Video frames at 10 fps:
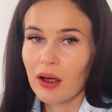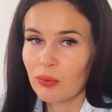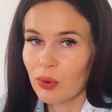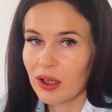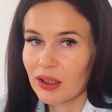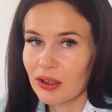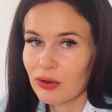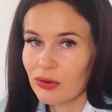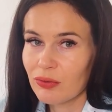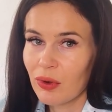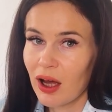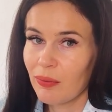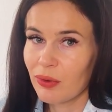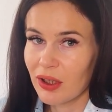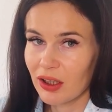and widely used for
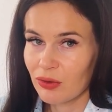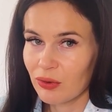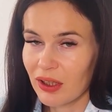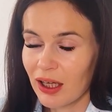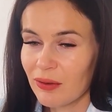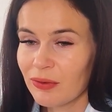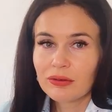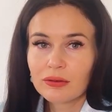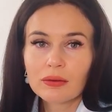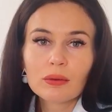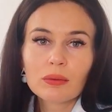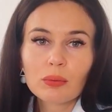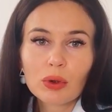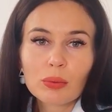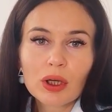hyper-casual games,
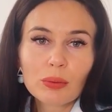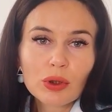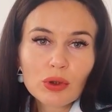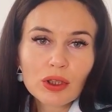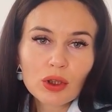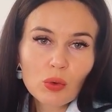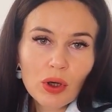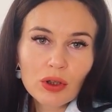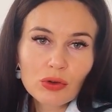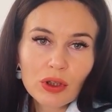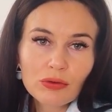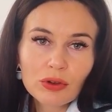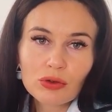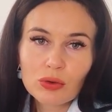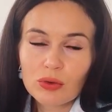we primarily acquire
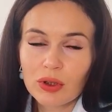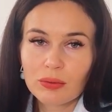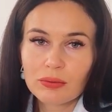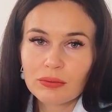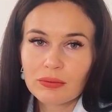traffic through them.